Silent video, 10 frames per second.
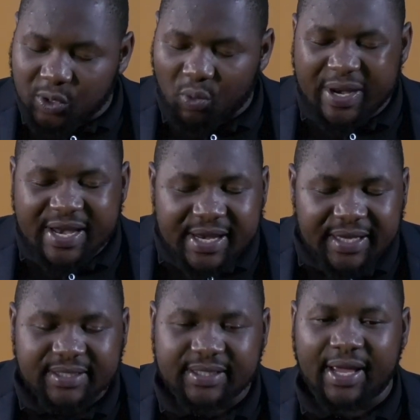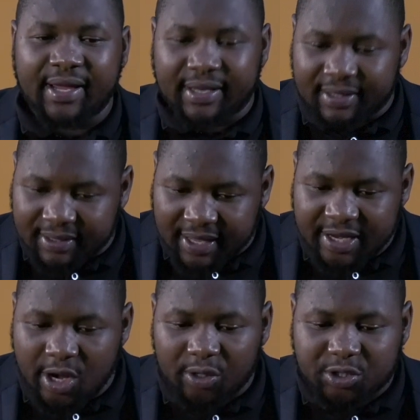we need the
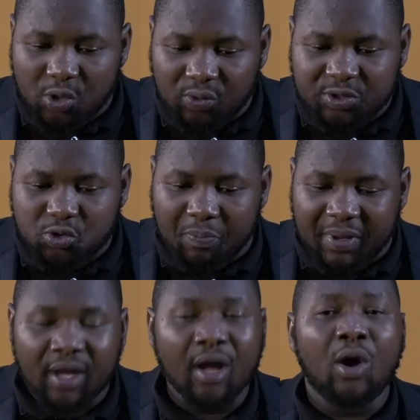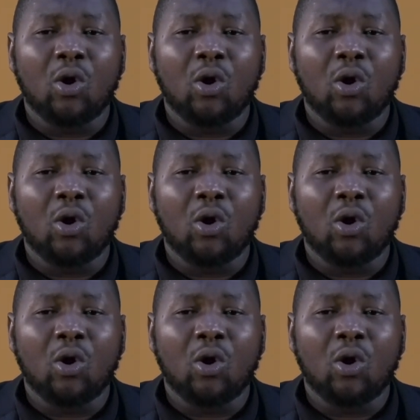electrode to be